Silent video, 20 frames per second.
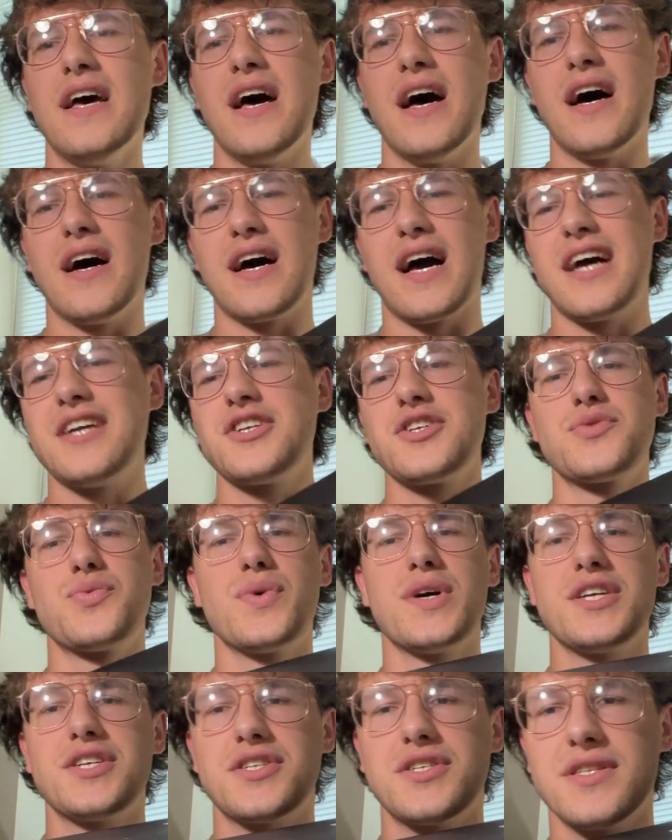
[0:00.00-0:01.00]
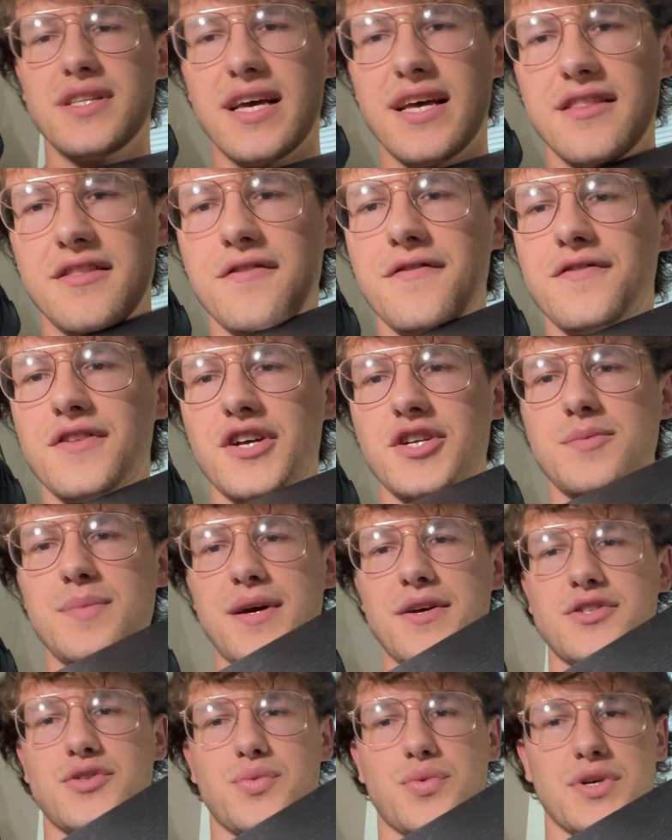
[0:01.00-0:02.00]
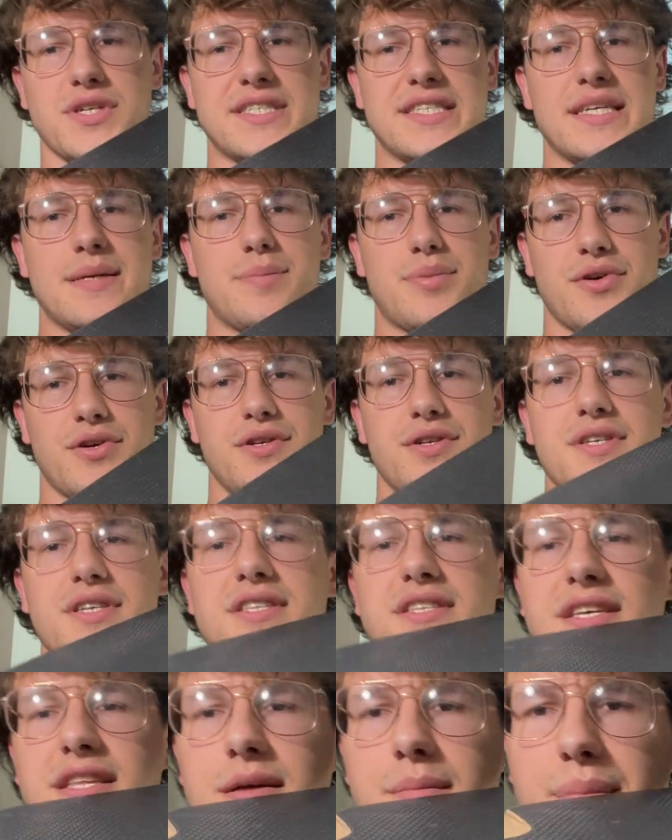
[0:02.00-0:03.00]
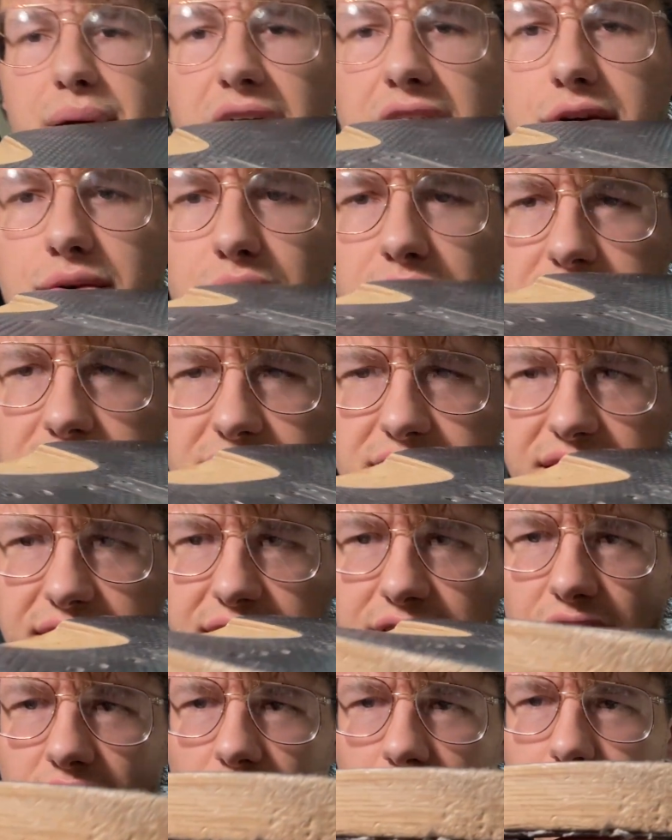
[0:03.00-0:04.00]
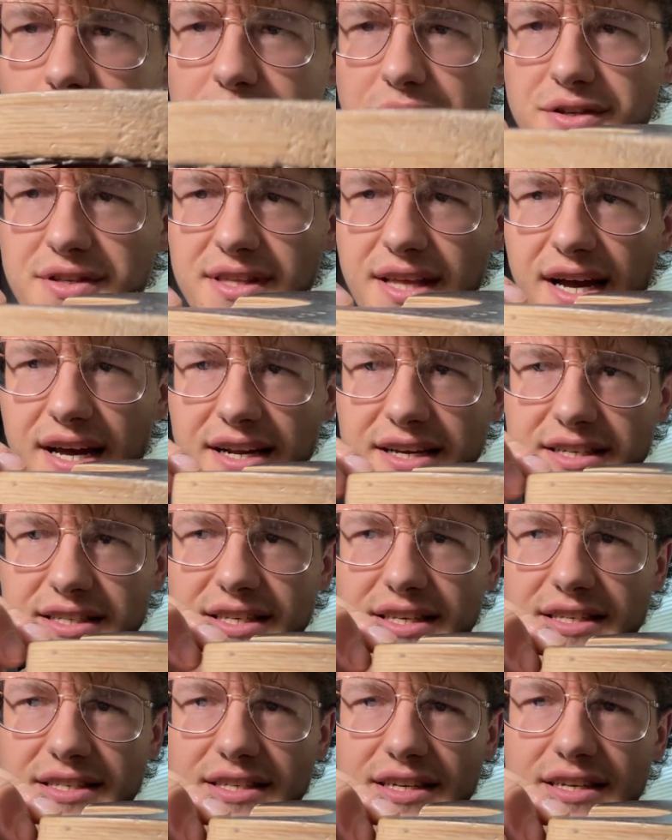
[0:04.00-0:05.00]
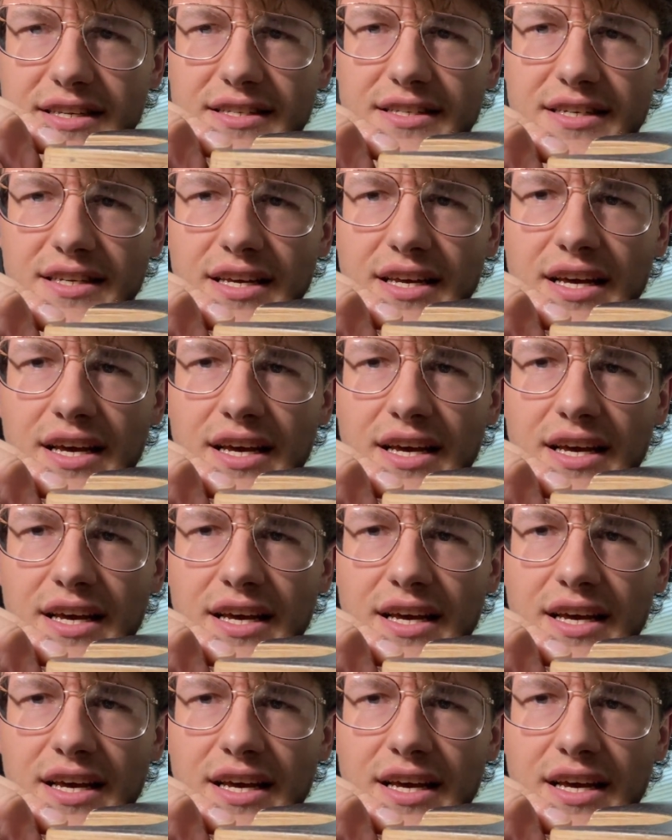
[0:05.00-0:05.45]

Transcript: I just wish that the flush mounts were deeper. You can see the back one is like almost non-existent.